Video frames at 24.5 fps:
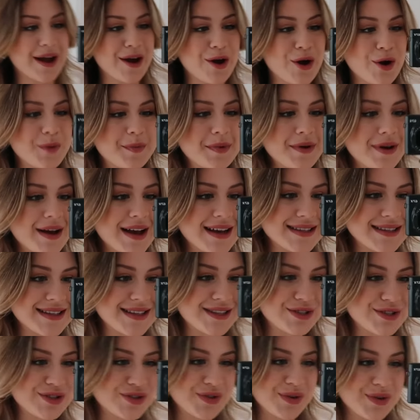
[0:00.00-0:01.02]
I hope you guys
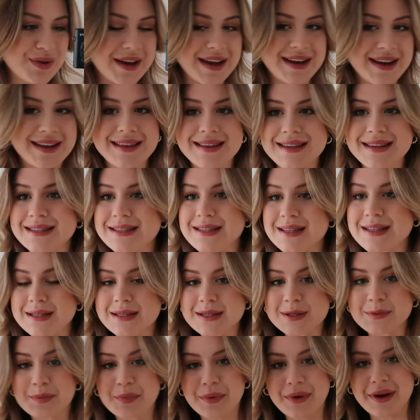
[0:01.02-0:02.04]
enjoyed this
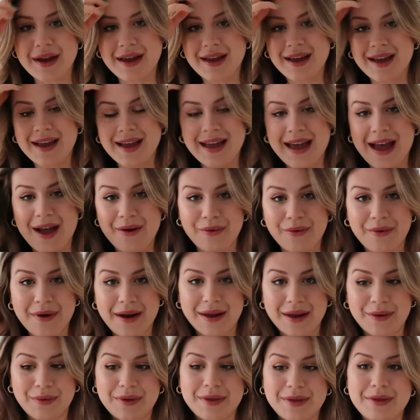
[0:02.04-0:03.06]
spring get
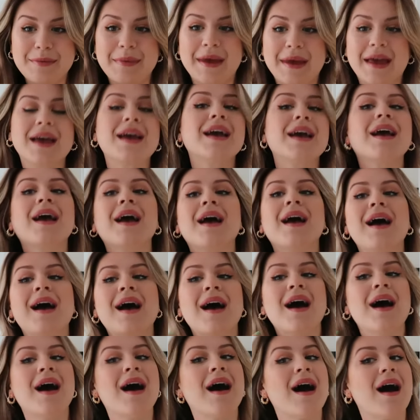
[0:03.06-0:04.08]
ready with me.
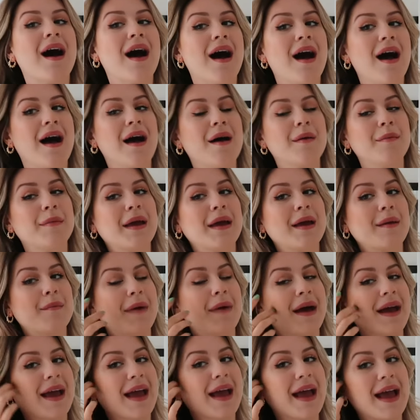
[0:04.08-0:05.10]
Um, and
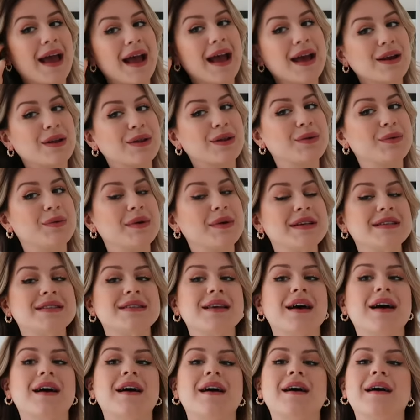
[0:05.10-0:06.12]
my Ana
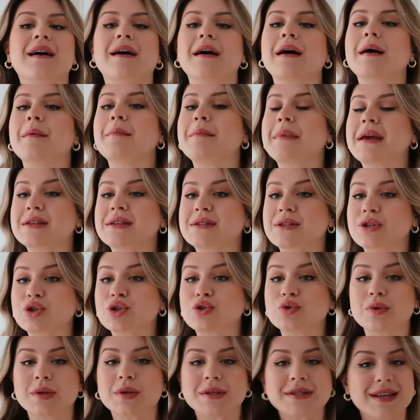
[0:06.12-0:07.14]
Luisa Amazing
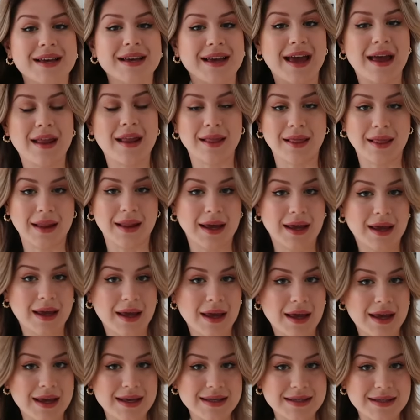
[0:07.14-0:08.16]
Jewels. Again,
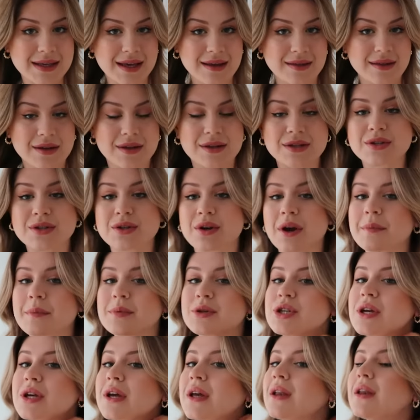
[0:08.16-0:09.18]
link is in the
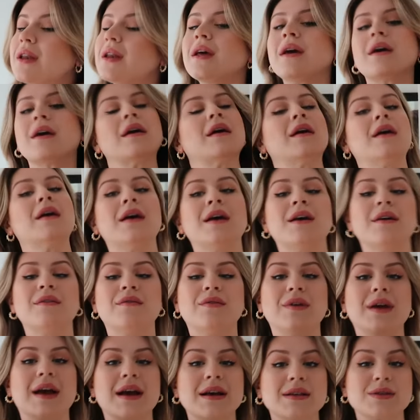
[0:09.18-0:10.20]
description
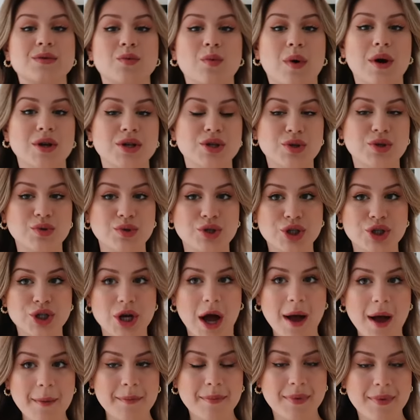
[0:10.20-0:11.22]
if you guys want to
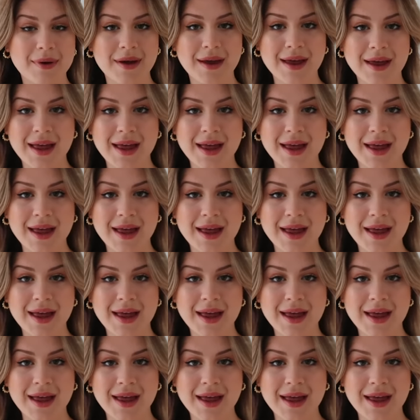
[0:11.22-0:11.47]
shop.